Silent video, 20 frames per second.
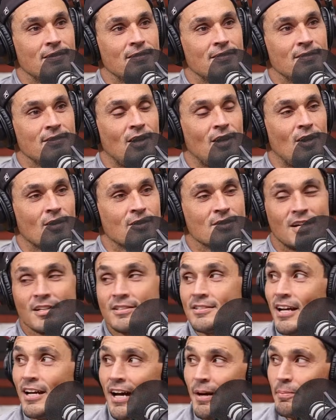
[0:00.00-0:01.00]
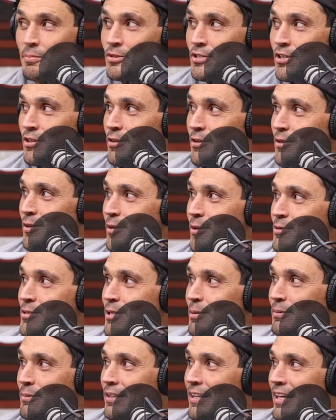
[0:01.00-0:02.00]
Dogs on top shirt or
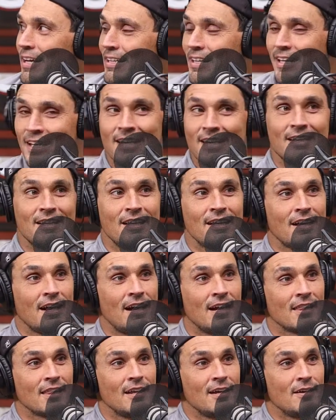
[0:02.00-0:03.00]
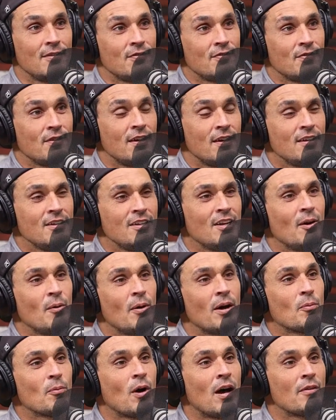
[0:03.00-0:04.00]
something like that. Like I love, you know
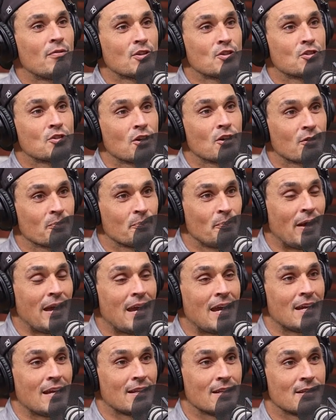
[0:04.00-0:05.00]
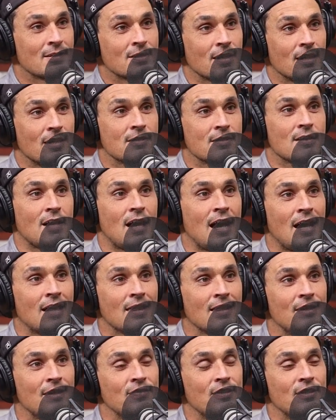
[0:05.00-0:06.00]
what? We'll have a shirt made that says I
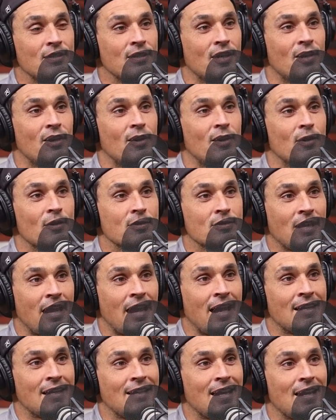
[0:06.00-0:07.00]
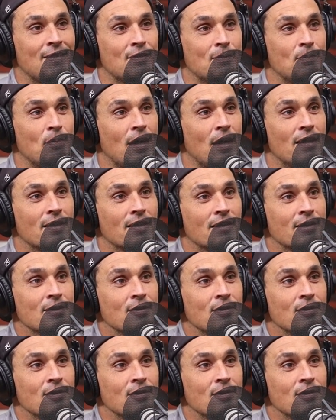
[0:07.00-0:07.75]
love the Dogs and David Pollack.